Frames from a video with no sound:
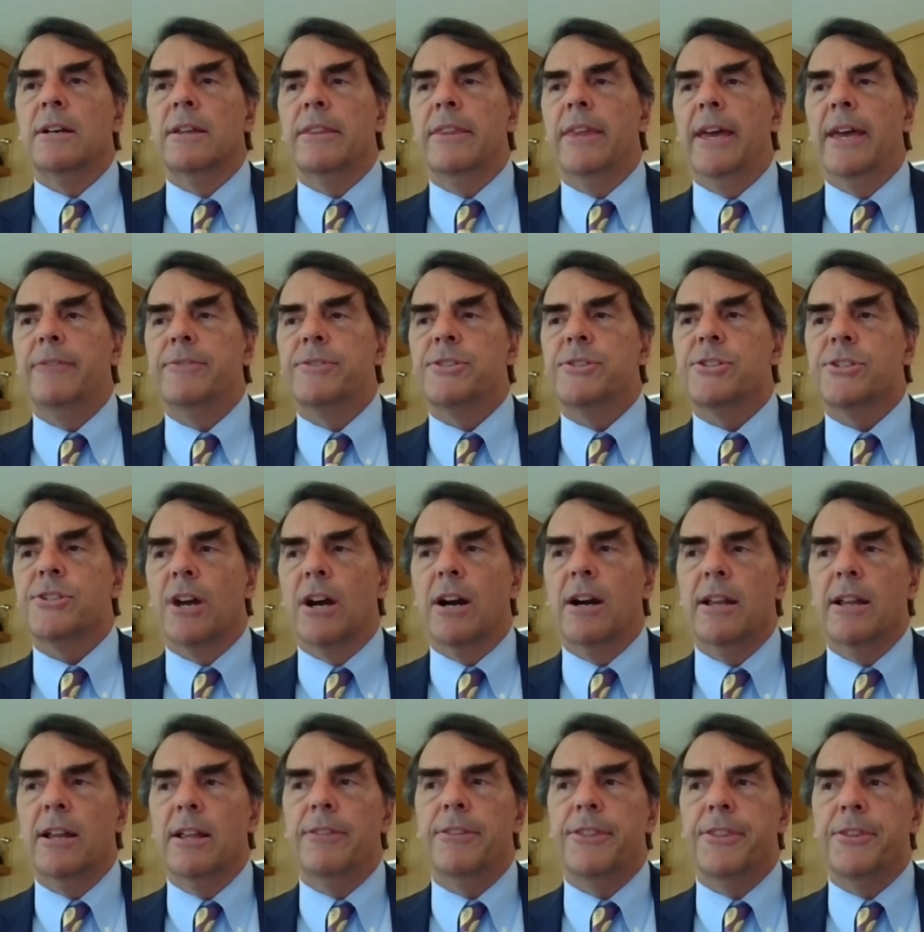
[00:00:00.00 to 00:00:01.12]
They've
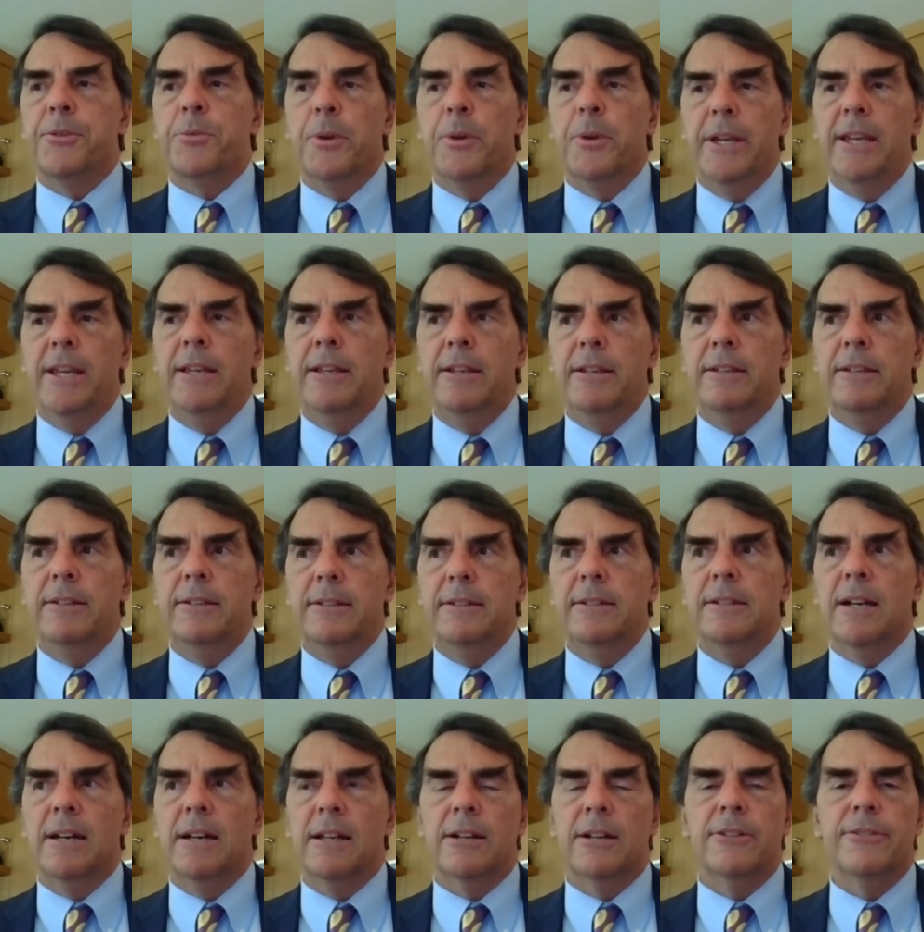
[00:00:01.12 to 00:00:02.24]
started
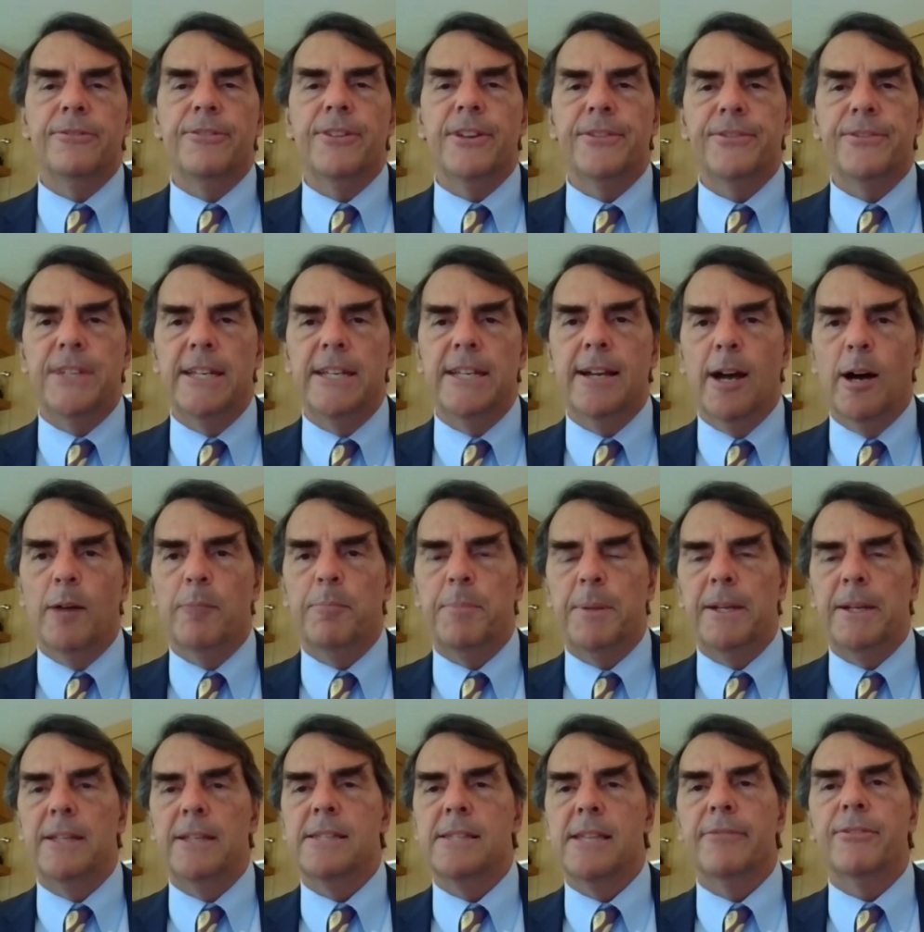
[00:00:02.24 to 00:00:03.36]
350
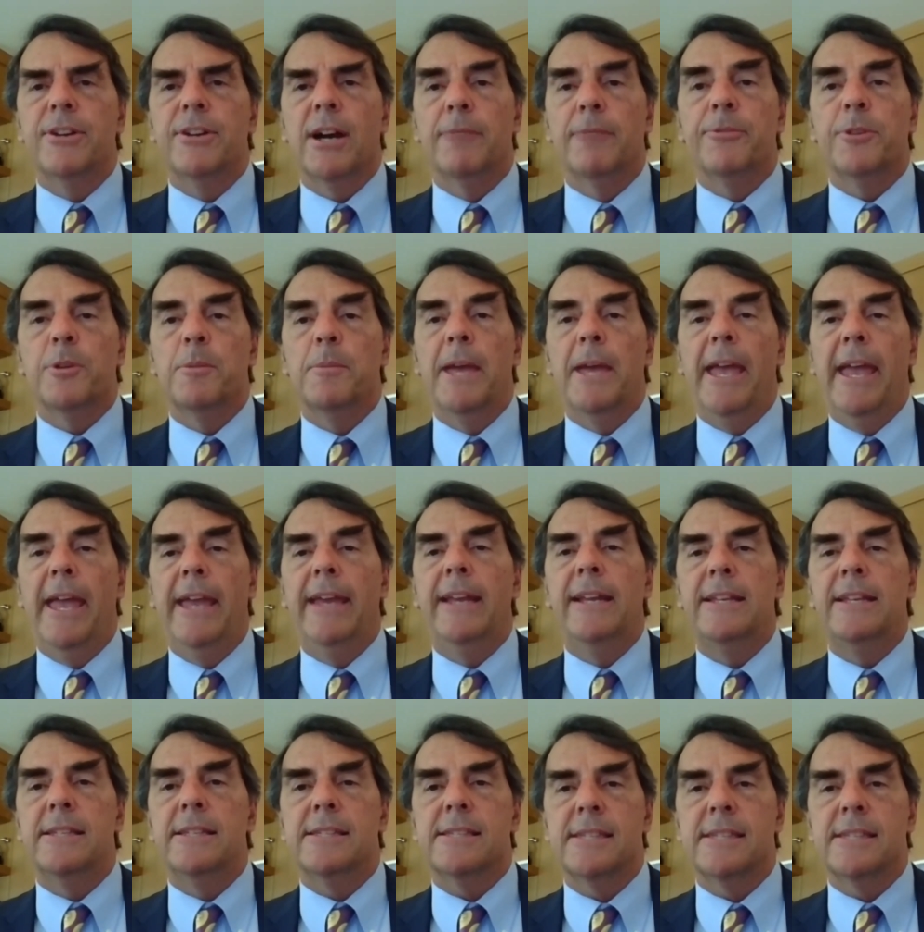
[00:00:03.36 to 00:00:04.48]
companies. They've come from
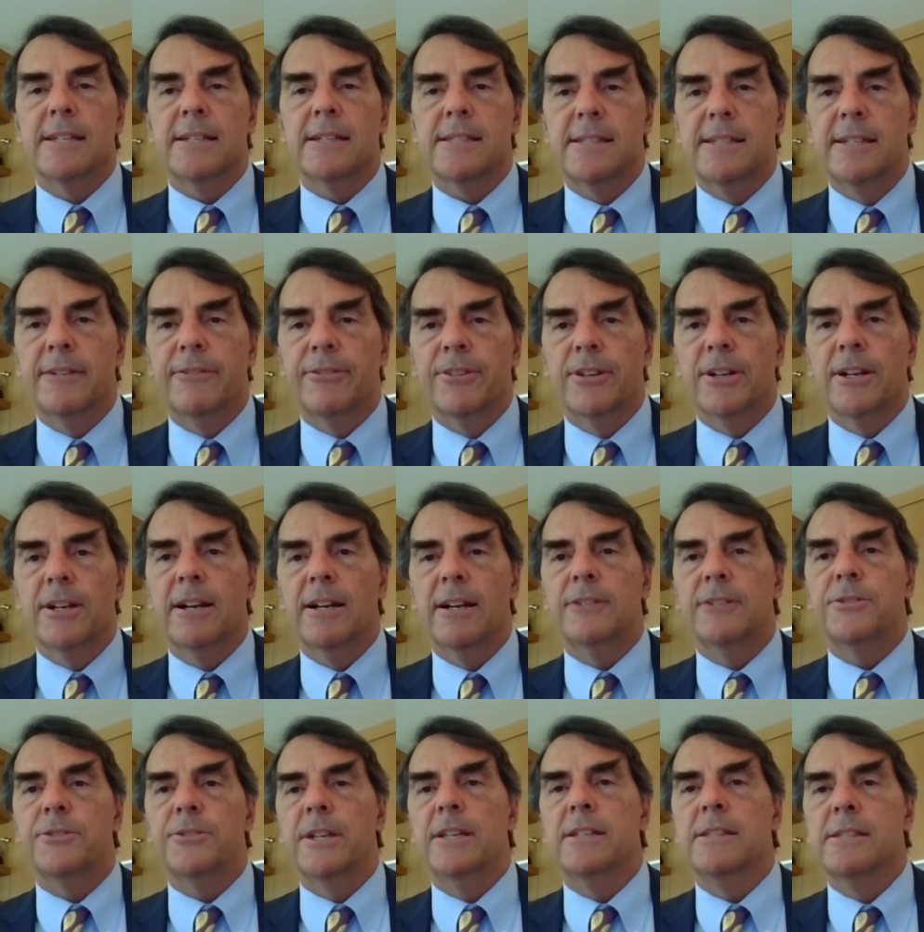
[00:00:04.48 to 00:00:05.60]
86 different
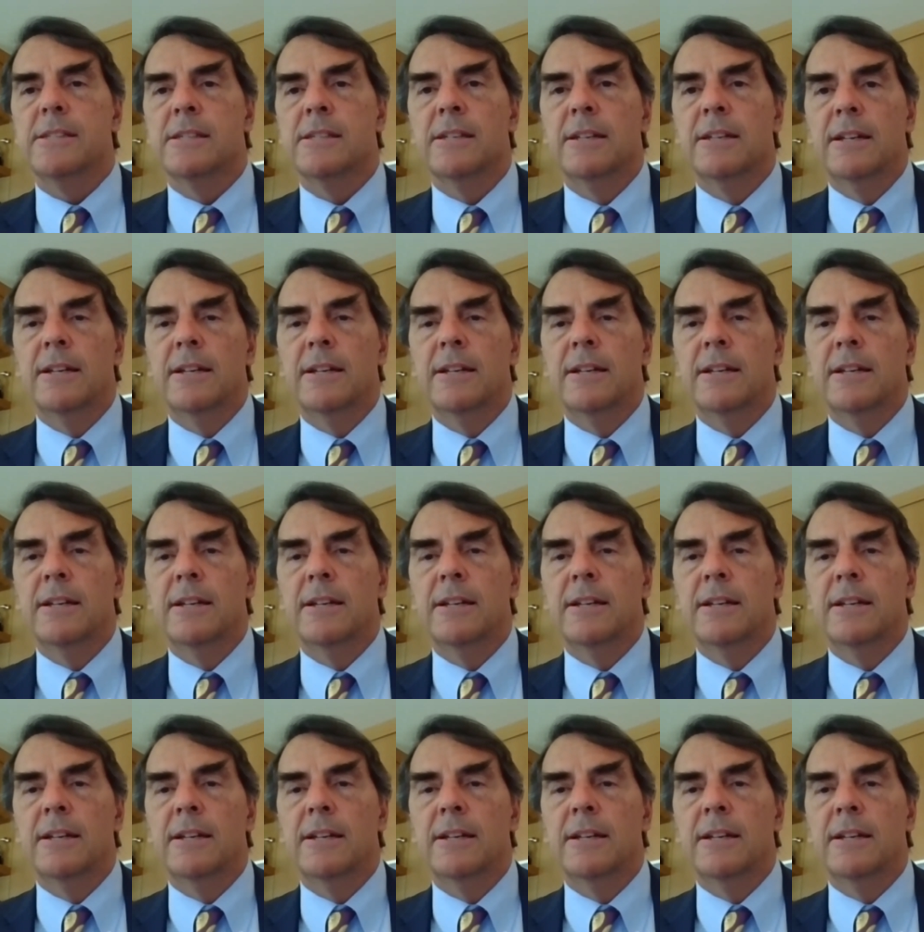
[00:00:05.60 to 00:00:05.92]
countries.